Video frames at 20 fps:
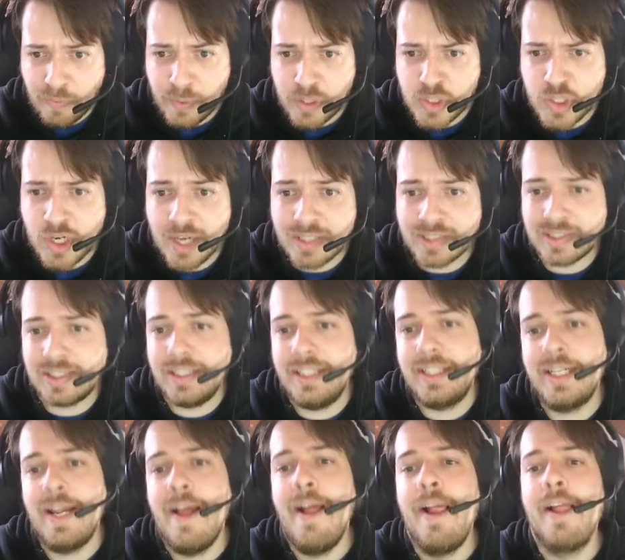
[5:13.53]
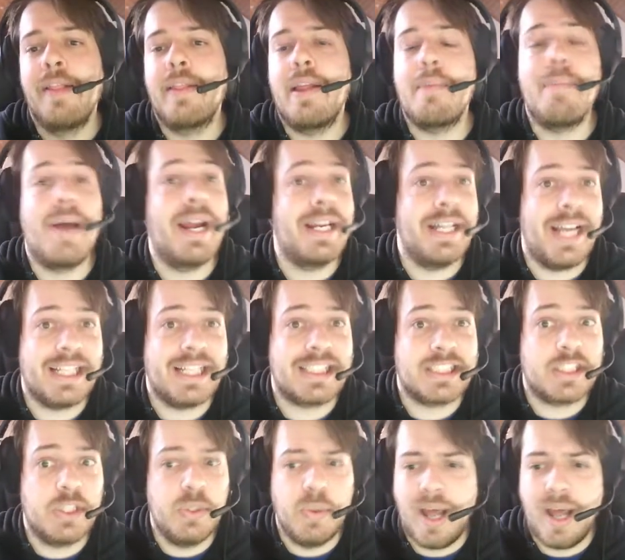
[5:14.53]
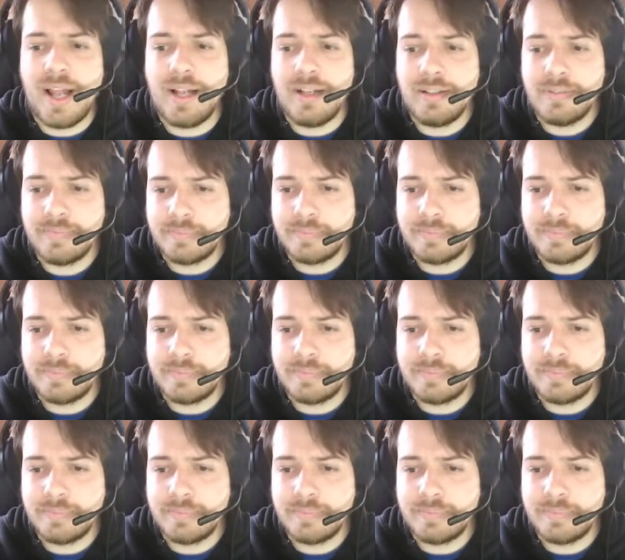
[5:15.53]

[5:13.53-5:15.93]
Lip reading: we just need the MySQL.